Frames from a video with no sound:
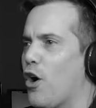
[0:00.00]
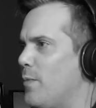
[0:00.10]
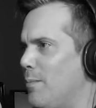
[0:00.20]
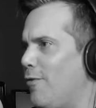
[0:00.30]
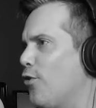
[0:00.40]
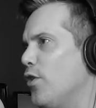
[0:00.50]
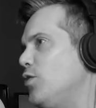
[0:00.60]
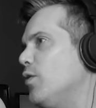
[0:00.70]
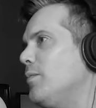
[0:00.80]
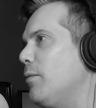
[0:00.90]
carpet before
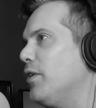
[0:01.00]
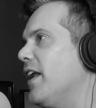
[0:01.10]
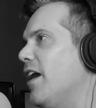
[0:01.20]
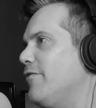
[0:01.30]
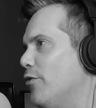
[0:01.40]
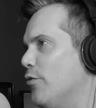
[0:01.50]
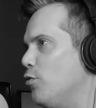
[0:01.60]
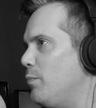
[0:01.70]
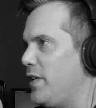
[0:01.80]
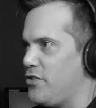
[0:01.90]
you wouldn't be able to get out of your
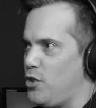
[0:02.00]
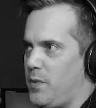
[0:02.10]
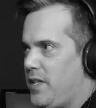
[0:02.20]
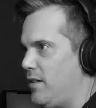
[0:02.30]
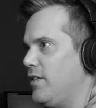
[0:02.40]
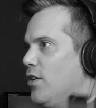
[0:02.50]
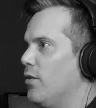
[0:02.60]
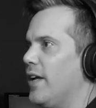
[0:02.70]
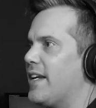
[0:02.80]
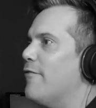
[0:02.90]
room, because you'd be
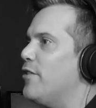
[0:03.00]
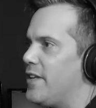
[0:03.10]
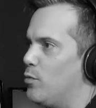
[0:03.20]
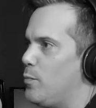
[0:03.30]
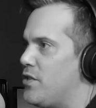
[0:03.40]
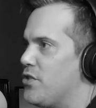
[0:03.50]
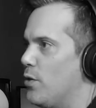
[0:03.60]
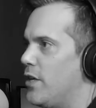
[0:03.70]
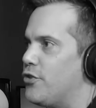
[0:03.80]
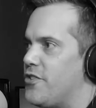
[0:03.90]
like everything would be
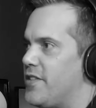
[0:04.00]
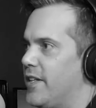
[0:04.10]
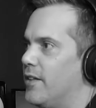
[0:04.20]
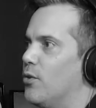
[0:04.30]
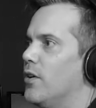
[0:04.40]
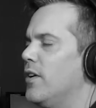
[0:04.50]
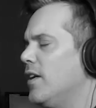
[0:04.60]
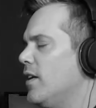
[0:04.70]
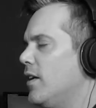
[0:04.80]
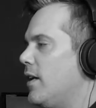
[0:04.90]
so interesting, or
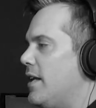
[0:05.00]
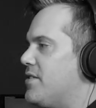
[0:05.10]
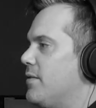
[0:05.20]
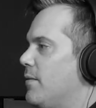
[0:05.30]
it's